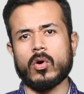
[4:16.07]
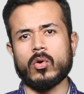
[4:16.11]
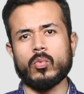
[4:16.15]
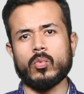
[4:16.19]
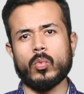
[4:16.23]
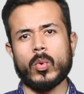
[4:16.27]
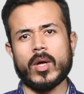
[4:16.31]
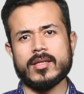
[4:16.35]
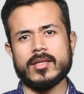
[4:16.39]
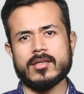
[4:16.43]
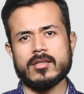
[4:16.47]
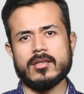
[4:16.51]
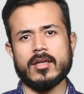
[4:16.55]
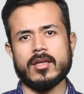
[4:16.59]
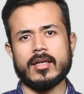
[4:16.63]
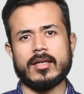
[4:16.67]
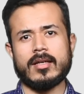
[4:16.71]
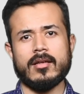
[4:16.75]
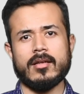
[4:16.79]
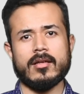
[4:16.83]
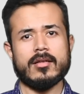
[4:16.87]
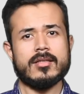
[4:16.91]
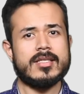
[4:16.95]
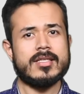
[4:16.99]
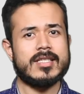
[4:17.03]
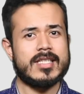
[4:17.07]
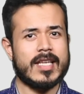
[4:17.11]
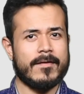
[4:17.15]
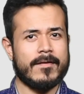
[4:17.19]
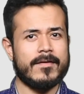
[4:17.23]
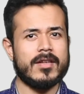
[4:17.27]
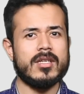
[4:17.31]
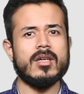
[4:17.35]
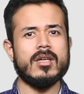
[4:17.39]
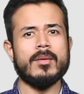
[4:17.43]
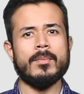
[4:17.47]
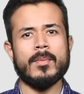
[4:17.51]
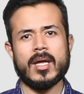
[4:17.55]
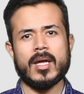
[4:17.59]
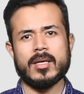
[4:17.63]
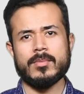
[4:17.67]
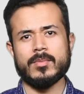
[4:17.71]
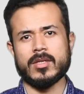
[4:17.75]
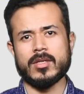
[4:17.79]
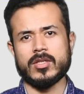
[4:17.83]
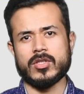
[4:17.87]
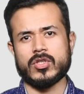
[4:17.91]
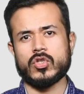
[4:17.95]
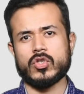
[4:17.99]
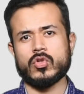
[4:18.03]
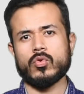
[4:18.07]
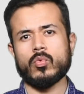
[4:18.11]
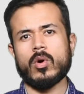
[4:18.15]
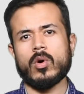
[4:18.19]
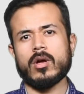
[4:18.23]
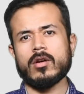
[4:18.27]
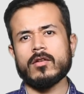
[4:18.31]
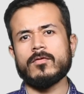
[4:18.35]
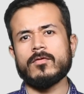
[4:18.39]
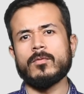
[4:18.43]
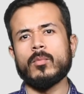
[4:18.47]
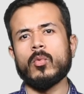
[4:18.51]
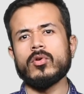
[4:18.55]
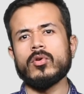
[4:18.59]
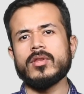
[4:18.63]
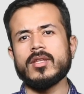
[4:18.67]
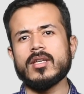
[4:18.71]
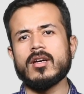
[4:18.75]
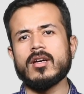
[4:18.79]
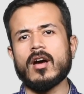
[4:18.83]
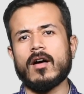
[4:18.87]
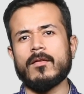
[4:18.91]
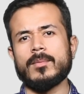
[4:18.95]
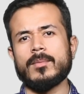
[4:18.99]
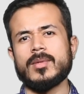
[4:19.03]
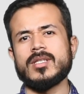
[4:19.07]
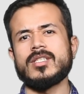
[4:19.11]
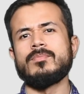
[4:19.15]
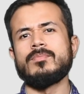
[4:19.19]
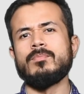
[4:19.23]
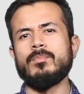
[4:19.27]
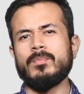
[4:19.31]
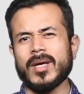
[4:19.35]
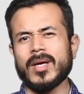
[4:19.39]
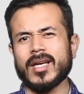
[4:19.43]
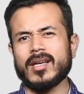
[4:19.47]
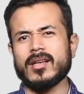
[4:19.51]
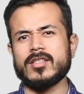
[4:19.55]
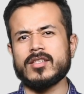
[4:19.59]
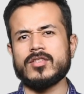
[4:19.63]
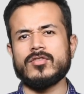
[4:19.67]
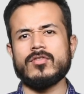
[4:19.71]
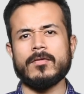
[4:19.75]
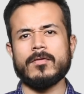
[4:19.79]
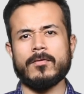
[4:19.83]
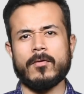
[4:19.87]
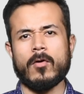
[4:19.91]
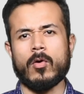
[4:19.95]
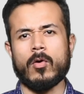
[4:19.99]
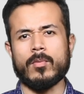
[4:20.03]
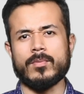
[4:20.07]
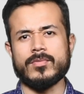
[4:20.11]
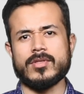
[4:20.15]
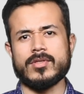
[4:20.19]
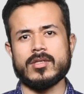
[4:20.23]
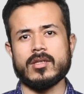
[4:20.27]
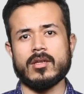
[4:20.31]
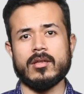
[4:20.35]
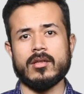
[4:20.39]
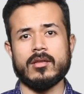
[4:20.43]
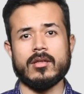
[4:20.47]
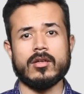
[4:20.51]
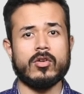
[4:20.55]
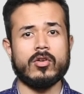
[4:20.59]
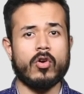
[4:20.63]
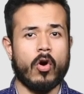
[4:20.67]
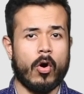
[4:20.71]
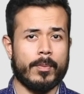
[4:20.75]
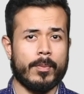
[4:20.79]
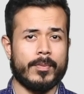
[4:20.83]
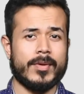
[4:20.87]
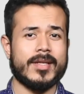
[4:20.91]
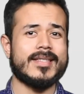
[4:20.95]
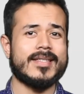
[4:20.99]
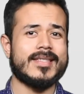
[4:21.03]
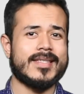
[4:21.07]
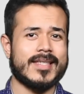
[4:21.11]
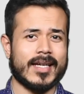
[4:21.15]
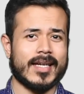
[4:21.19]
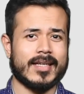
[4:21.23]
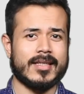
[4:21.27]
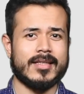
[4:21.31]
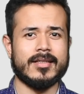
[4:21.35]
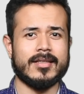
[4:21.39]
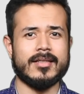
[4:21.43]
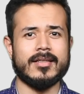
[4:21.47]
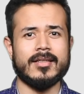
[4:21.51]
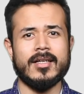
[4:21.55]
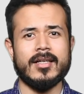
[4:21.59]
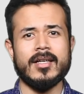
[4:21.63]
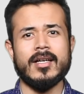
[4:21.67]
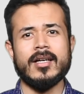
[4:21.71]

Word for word: on Wednesday cleared seven amendments to one of Modi government's biggest reforms in the corporate sector,